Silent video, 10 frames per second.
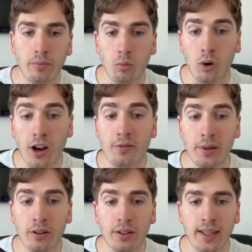what I've
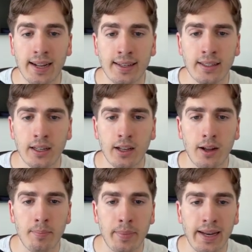been looking at
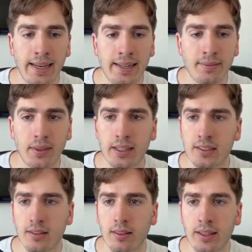mainly
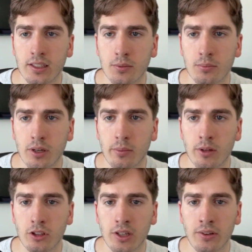is this pretty
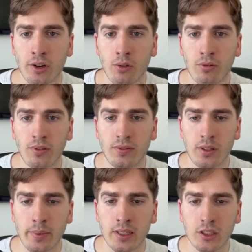much area of
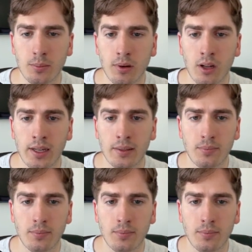15-minute supply